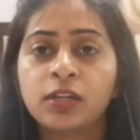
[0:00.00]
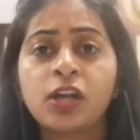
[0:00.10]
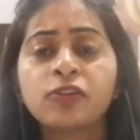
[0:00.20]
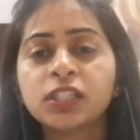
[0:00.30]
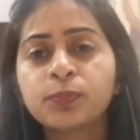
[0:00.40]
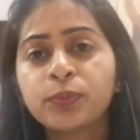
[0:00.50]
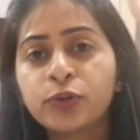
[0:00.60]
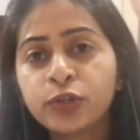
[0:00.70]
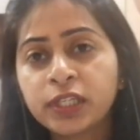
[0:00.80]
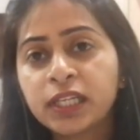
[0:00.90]
Now these
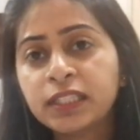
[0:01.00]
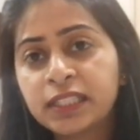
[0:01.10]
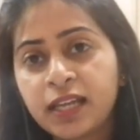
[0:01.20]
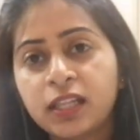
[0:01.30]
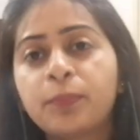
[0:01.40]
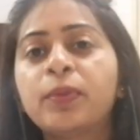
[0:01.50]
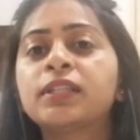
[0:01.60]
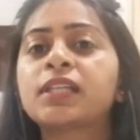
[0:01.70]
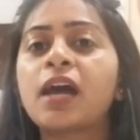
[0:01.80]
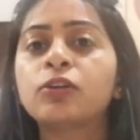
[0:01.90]
proteins and
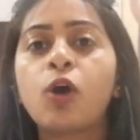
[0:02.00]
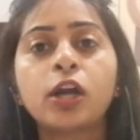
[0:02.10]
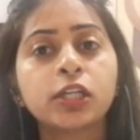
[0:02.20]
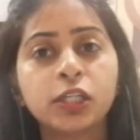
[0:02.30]
lipids are not